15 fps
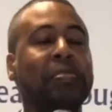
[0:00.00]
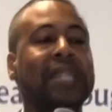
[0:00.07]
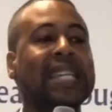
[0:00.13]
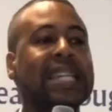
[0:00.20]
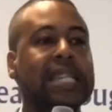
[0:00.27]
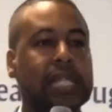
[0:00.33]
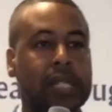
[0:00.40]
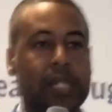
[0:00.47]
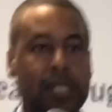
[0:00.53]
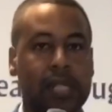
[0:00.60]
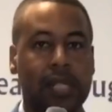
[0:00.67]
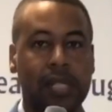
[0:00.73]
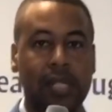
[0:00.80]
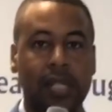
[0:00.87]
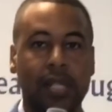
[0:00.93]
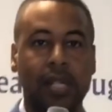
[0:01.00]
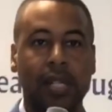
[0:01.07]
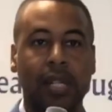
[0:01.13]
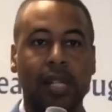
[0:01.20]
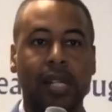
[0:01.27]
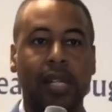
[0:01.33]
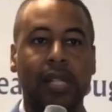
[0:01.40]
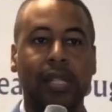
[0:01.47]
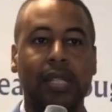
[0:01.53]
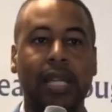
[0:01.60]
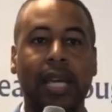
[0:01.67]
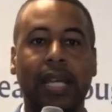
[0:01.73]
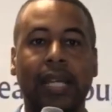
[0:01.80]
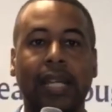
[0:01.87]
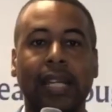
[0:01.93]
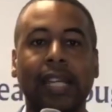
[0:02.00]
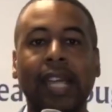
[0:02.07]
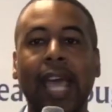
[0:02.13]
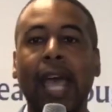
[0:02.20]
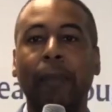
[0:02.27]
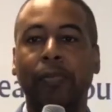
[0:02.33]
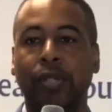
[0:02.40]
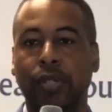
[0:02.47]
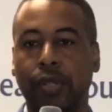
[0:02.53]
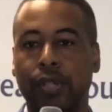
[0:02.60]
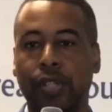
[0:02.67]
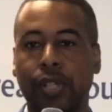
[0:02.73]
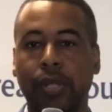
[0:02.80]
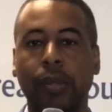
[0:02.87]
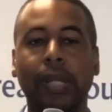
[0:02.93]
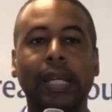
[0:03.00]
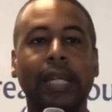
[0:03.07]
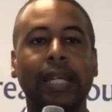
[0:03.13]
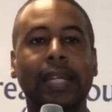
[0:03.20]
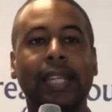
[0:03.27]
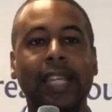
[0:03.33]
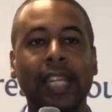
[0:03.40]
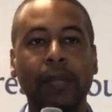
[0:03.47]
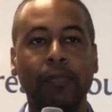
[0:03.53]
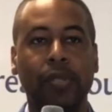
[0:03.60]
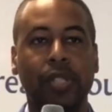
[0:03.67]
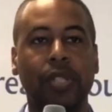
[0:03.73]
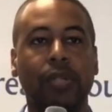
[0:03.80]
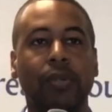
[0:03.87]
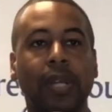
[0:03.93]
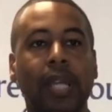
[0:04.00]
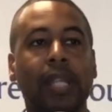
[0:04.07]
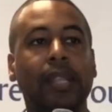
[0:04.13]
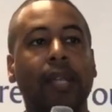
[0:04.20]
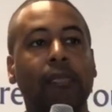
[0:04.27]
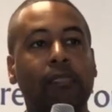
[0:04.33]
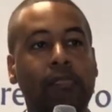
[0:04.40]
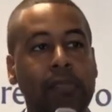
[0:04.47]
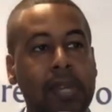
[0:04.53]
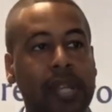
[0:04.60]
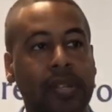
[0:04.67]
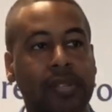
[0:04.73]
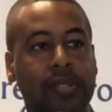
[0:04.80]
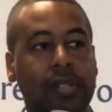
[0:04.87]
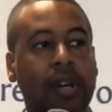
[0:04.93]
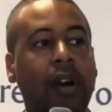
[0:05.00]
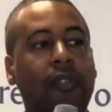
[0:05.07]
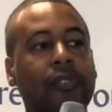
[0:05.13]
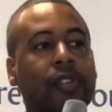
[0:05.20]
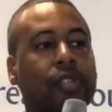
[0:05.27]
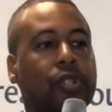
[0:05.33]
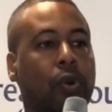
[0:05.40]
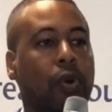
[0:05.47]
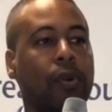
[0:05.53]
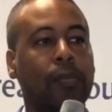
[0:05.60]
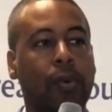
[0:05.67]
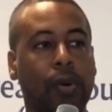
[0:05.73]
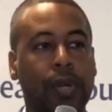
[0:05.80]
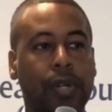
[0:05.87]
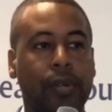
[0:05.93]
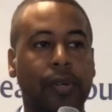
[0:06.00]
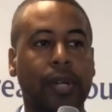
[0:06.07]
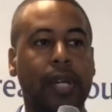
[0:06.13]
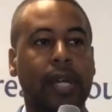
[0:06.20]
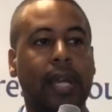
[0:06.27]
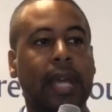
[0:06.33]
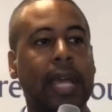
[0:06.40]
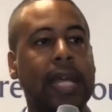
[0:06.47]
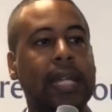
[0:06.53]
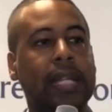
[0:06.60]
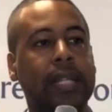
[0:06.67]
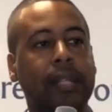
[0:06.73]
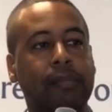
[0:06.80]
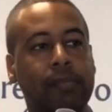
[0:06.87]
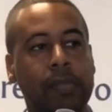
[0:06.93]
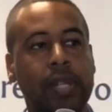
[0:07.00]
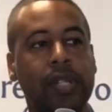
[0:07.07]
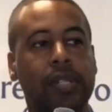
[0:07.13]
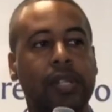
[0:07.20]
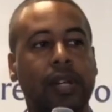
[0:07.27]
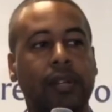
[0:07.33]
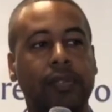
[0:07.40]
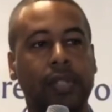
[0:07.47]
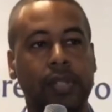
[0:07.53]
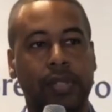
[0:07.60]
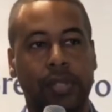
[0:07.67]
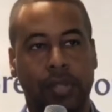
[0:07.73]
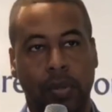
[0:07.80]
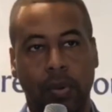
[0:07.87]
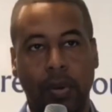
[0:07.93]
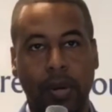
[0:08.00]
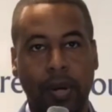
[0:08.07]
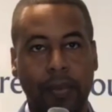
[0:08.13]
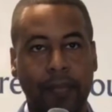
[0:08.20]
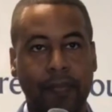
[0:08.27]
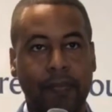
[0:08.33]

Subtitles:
peace that captures you and keeps you in the midst of the turmoil and in the midst of the storm.